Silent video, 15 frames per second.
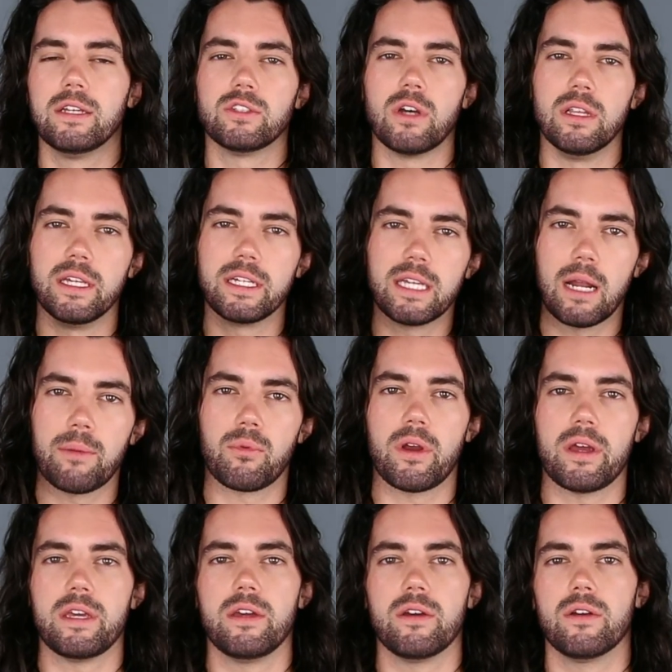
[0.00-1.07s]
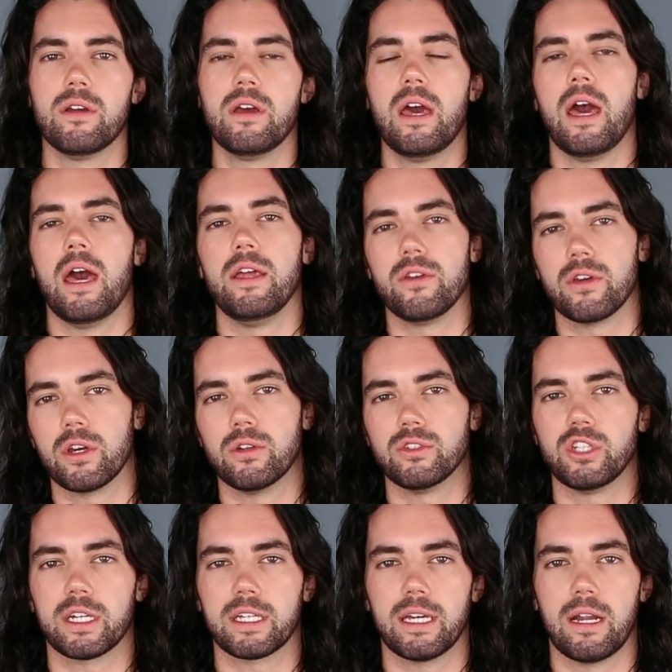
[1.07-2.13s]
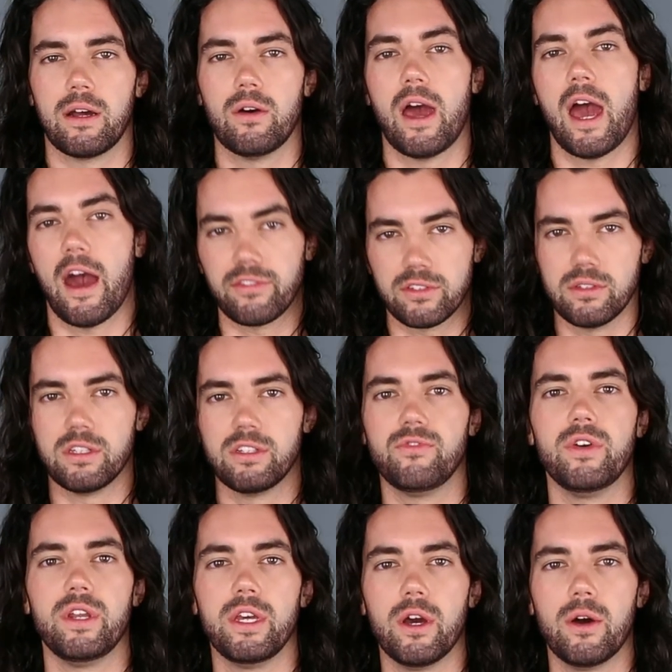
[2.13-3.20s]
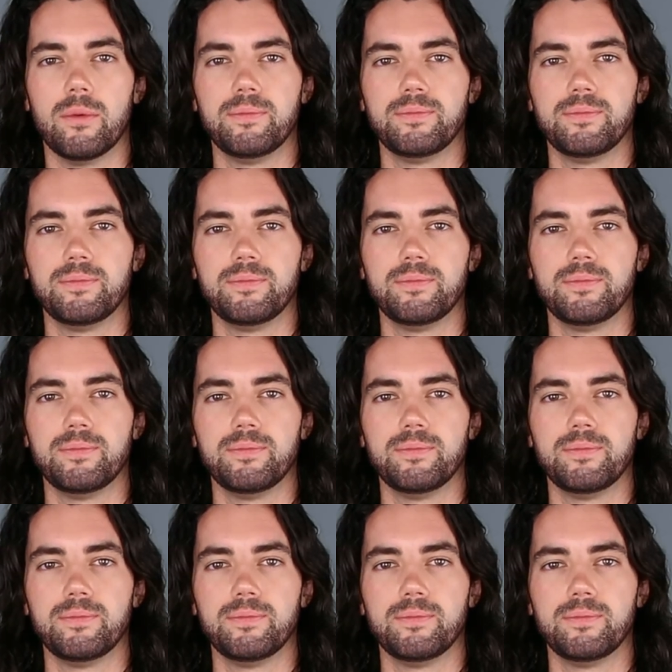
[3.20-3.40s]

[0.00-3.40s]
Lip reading: So I'll link it up right here and you can go check that out after this video.